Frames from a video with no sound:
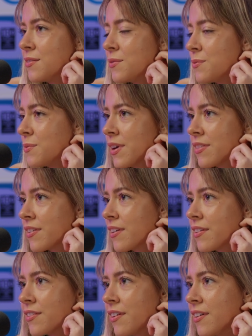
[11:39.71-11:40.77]

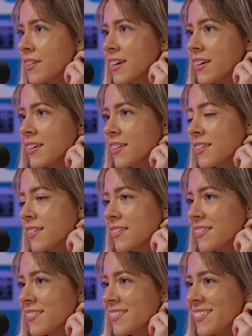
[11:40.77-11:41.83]
whether or not, like,
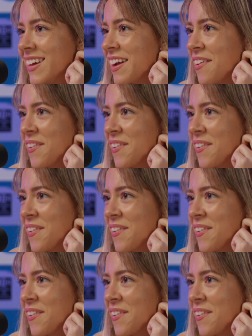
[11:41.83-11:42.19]
they